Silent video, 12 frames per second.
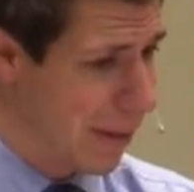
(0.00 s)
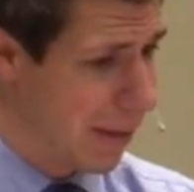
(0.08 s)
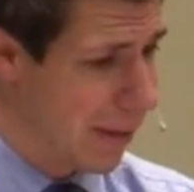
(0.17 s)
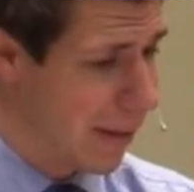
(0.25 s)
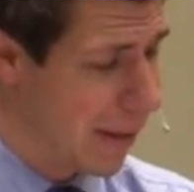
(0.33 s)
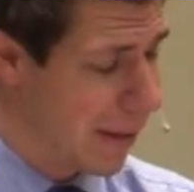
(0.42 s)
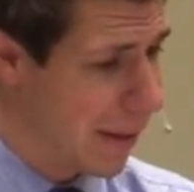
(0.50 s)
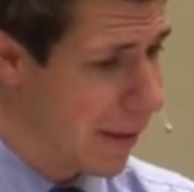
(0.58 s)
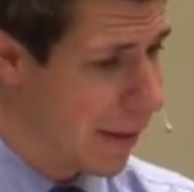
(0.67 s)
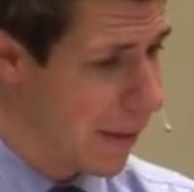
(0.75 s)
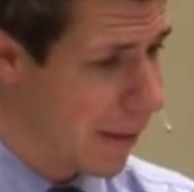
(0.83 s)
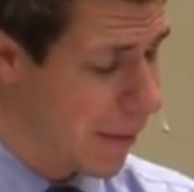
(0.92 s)

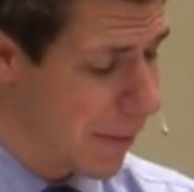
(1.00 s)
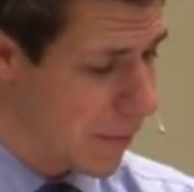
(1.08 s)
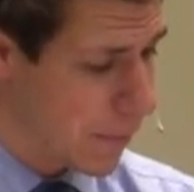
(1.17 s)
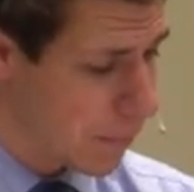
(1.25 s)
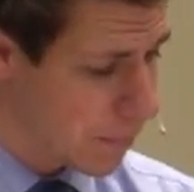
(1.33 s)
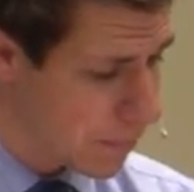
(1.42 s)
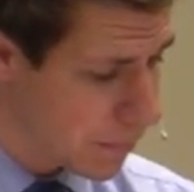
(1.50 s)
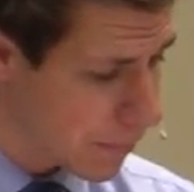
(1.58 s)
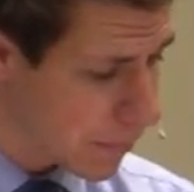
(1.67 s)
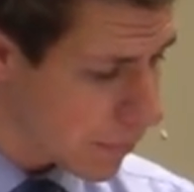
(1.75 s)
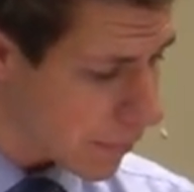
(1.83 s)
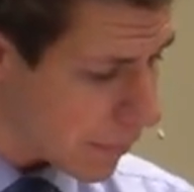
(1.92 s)

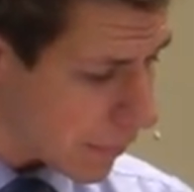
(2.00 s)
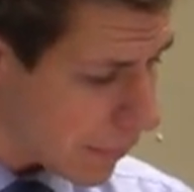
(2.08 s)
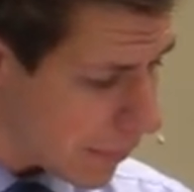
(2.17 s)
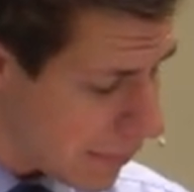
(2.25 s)
[no speech]